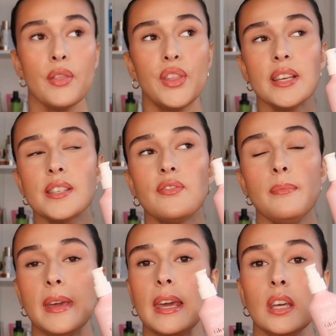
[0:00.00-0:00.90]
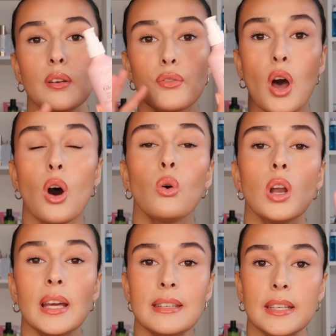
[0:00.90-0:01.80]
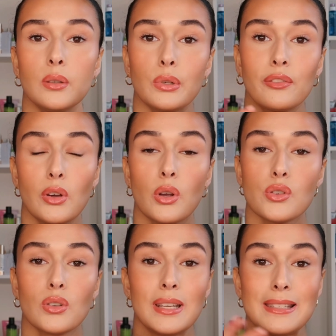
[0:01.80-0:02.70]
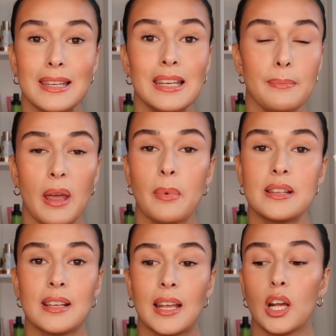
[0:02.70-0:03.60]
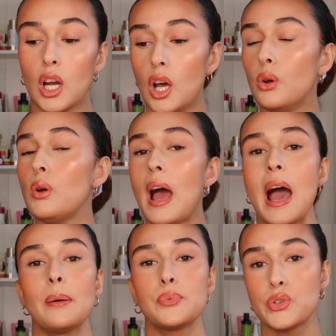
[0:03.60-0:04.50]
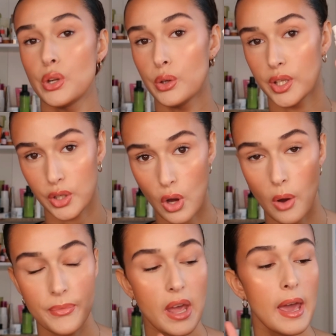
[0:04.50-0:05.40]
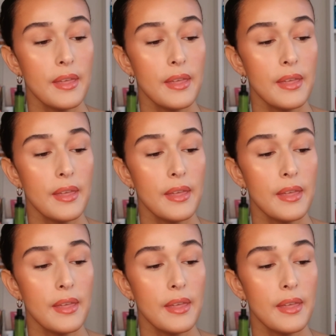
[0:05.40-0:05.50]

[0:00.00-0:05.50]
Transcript: This, for me, the whole idea I want to focus on is, did it make my skin glow? Absolutely not.